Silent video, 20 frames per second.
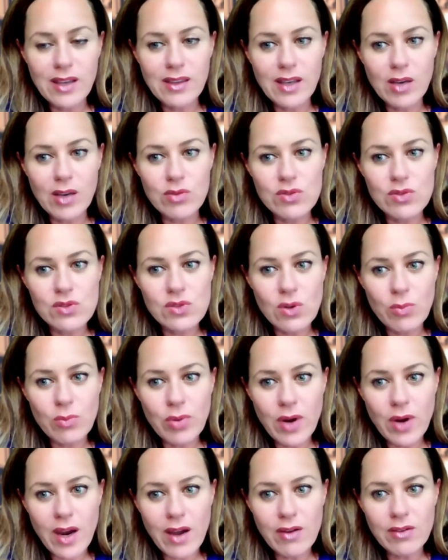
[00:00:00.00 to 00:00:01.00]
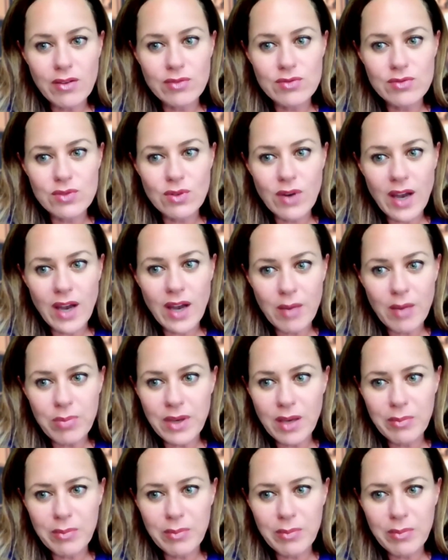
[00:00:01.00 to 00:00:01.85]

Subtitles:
Like I was so proud and so happy.